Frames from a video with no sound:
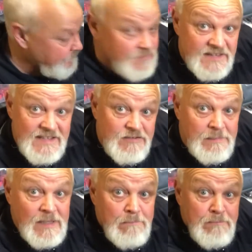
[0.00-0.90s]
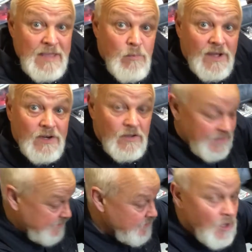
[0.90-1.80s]
Doesn't have to be a big one like
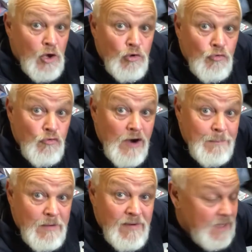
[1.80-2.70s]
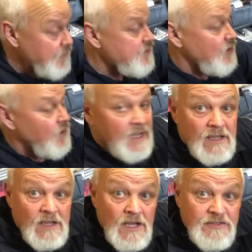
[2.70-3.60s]
this. Wrap it around the tyre,
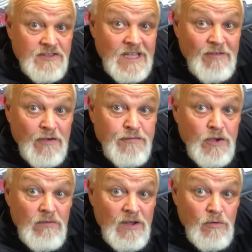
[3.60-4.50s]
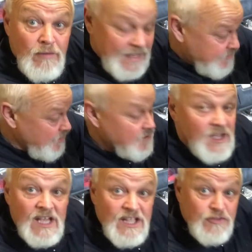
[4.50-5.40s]
just give it a few little ratchets,
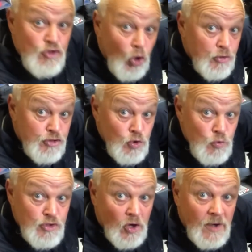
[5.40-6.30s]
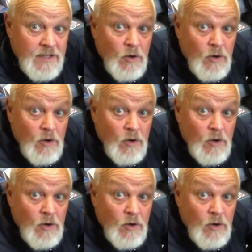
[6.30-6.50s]
not too tight.